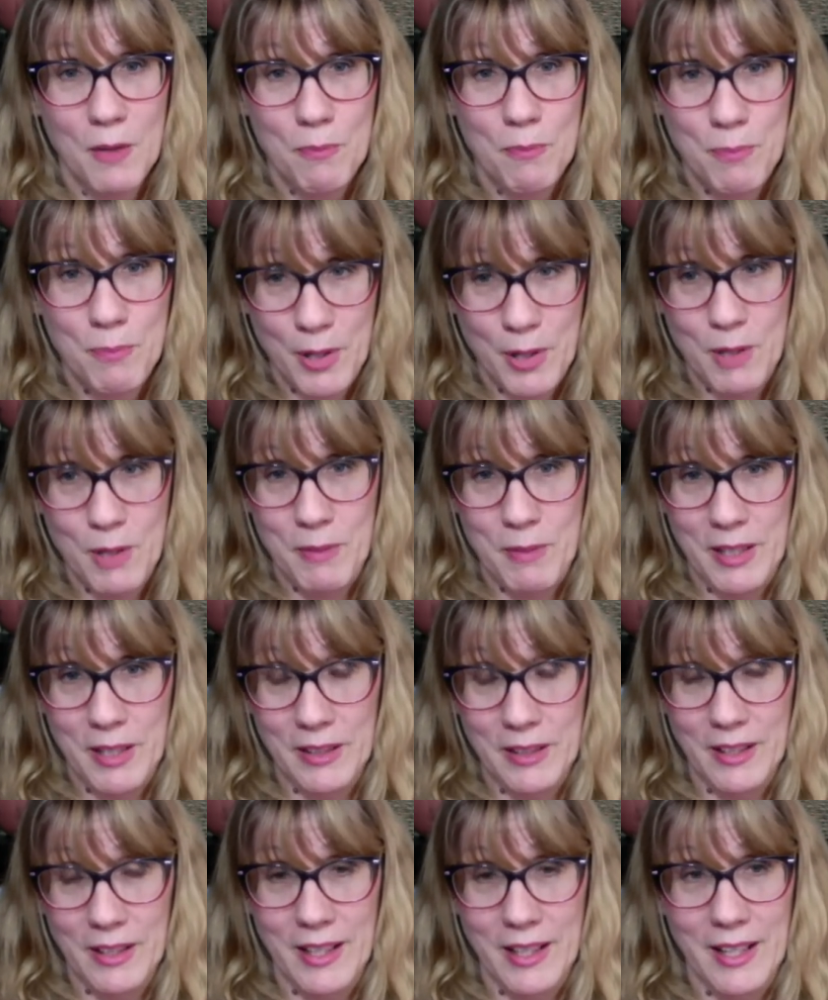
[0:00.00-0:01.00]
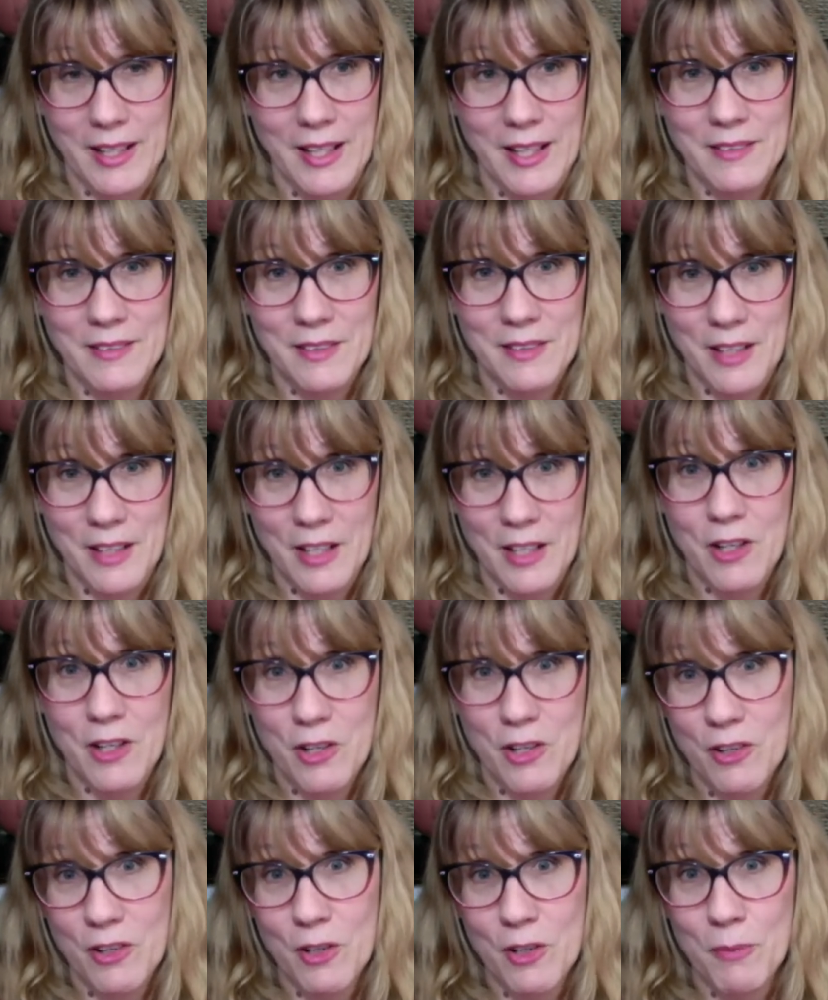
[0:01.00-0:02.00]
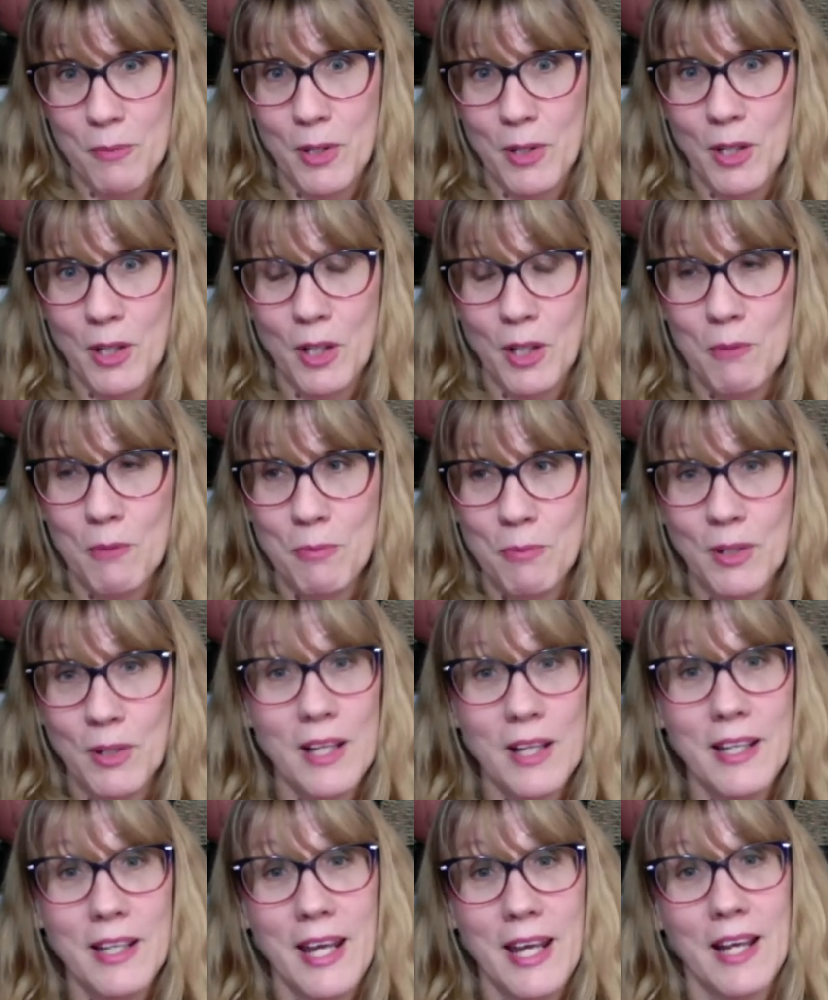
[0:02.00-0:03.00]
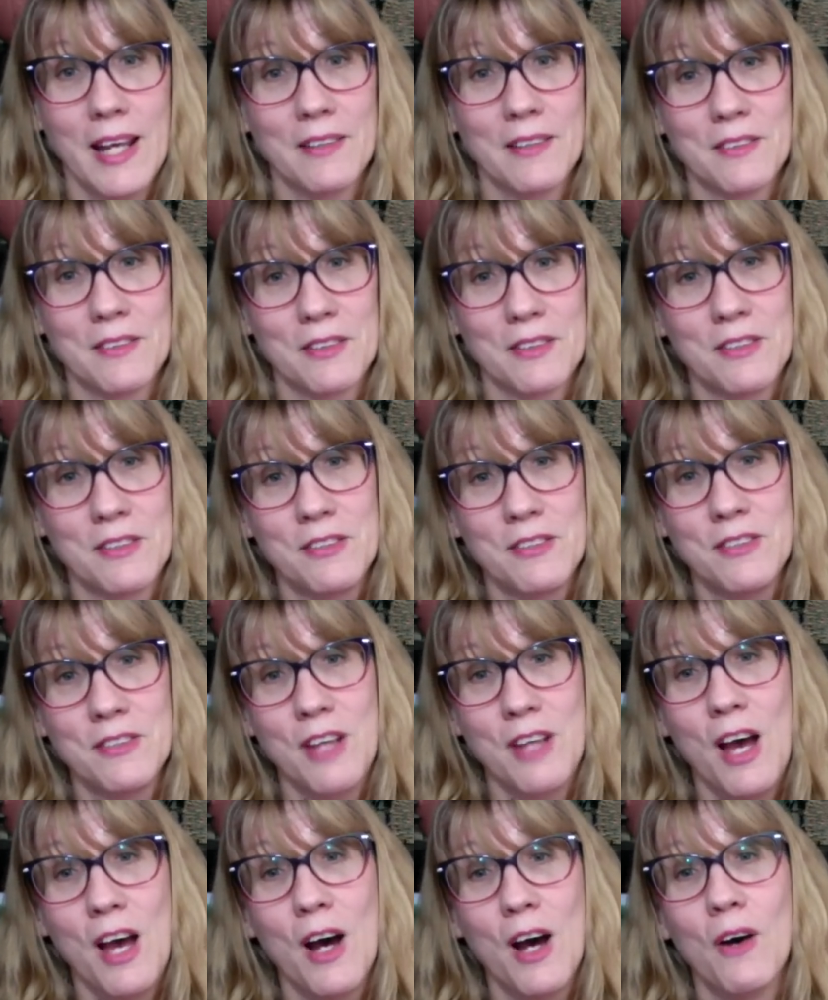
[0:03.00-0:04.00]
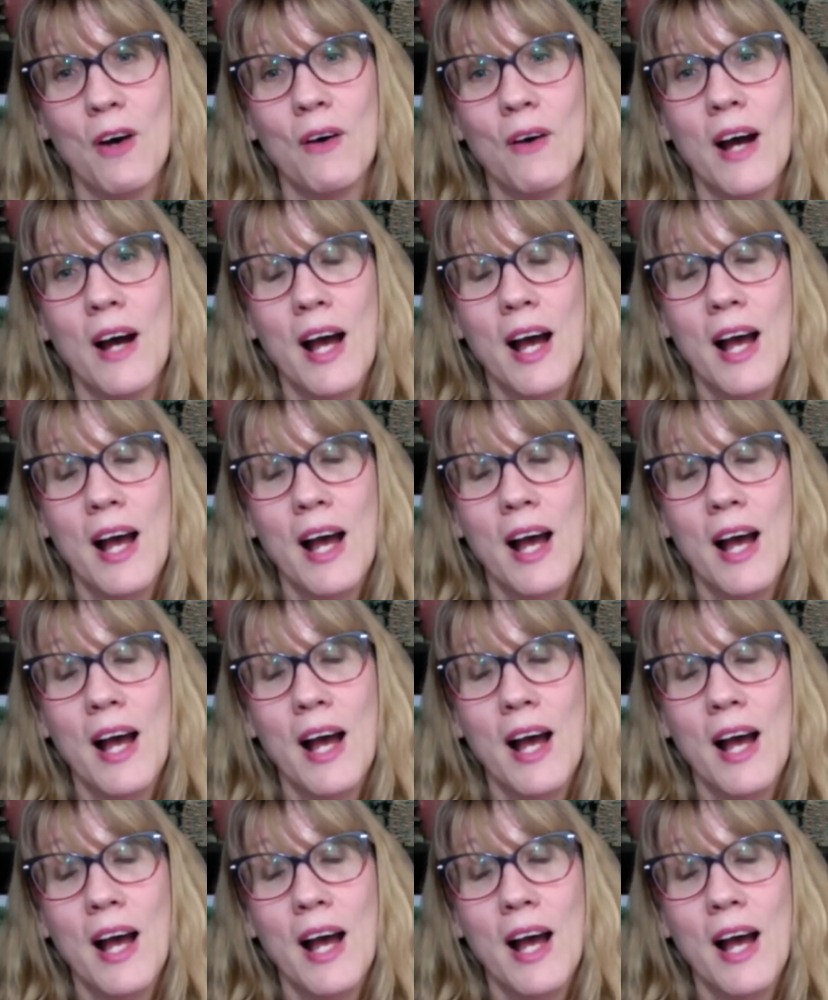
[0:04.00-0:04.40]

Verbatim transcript: permanently. It's an incurable blood cancer. So